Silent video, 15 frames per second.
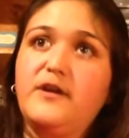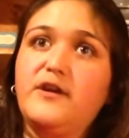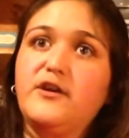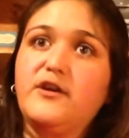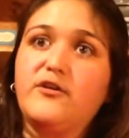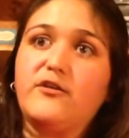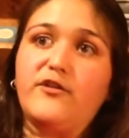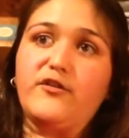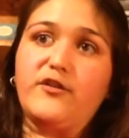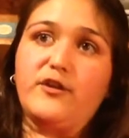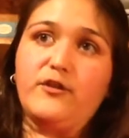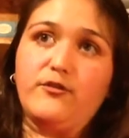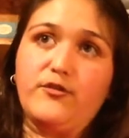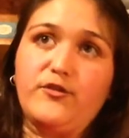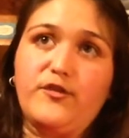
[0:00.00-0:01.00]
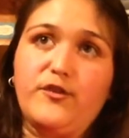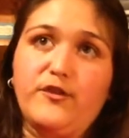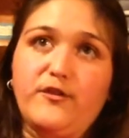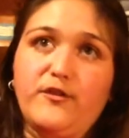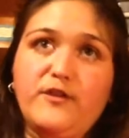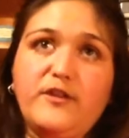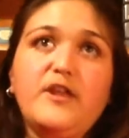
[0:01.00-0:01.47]
great to use
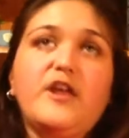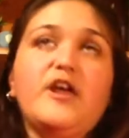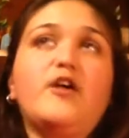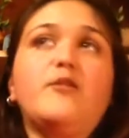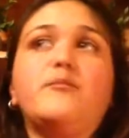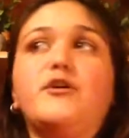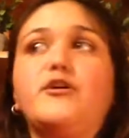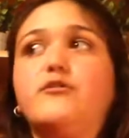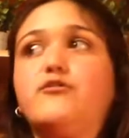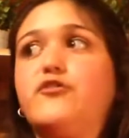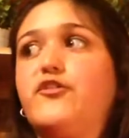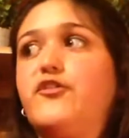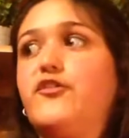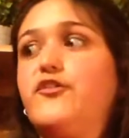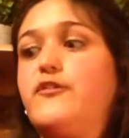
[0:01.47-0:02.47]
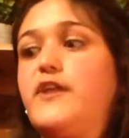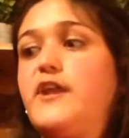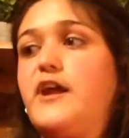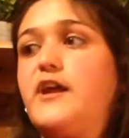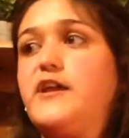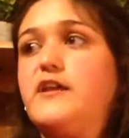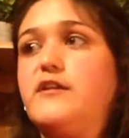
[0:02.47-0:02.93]
the help mode just so that
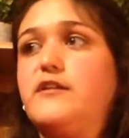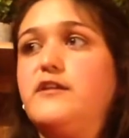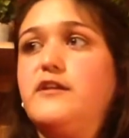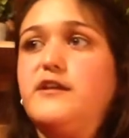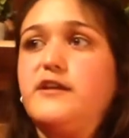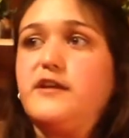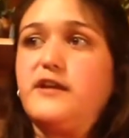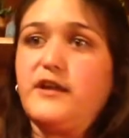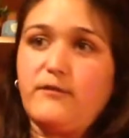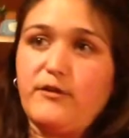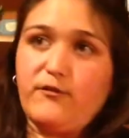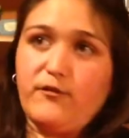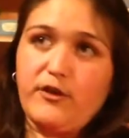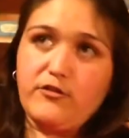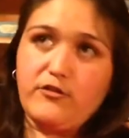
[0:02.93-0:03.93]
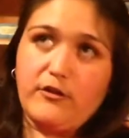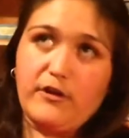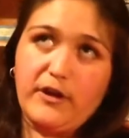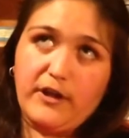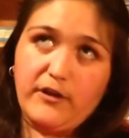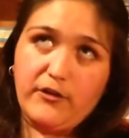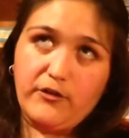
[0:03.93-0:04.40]
I can get a refresher
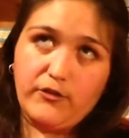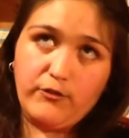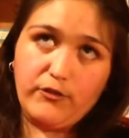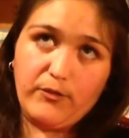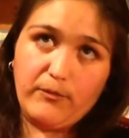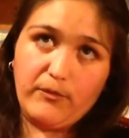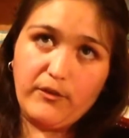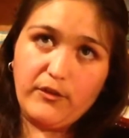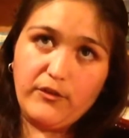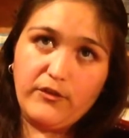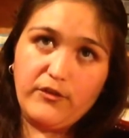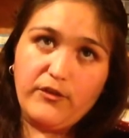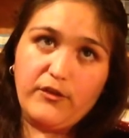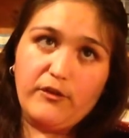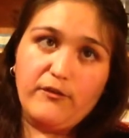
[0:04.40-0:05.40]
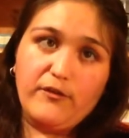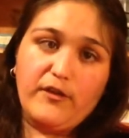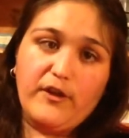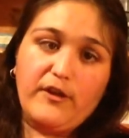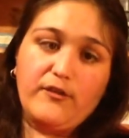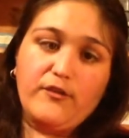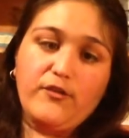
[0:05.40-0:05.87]
on how to do some certain
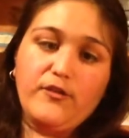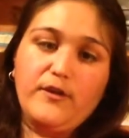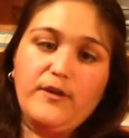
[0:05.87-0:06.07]
things.